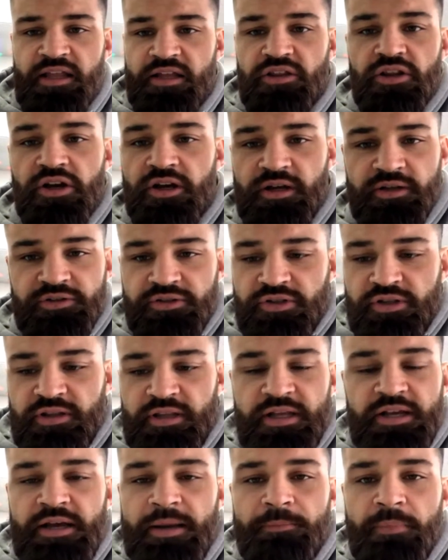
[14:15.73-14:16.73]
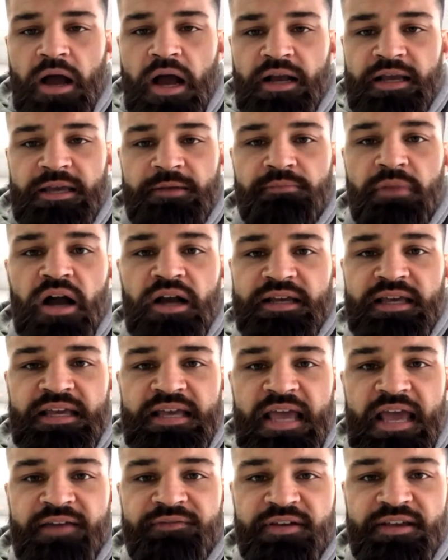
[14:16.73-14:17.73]
Like, look, look at Maki. Maki
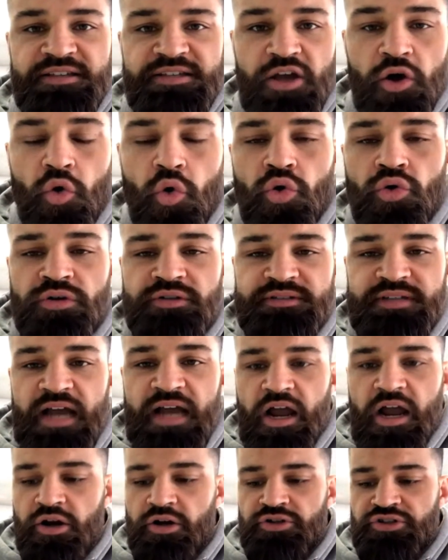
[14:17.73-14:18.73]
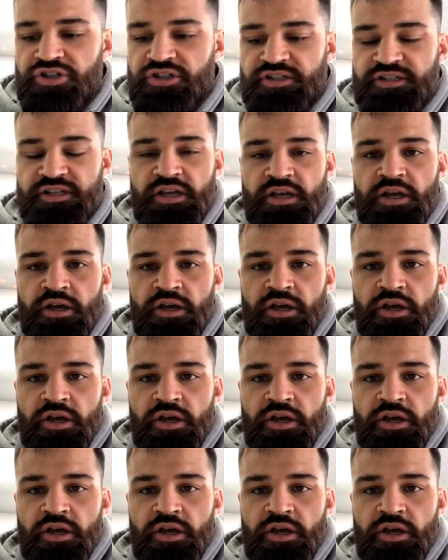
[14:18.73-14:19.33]
gave his whole entire just